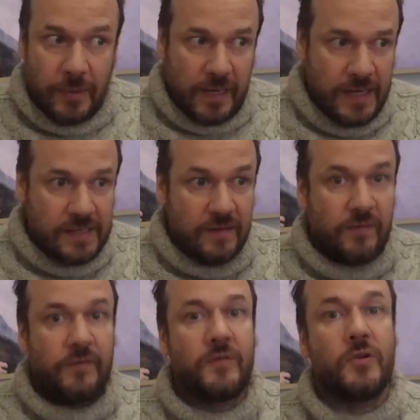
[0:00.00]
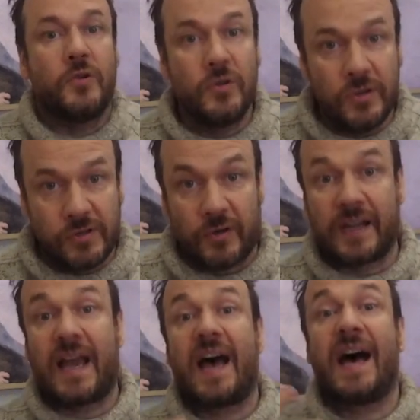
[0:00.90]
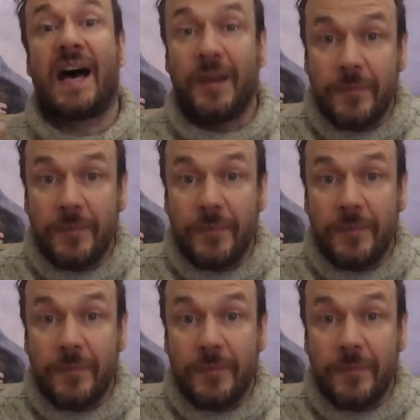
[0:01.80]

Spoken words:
but is infused, or can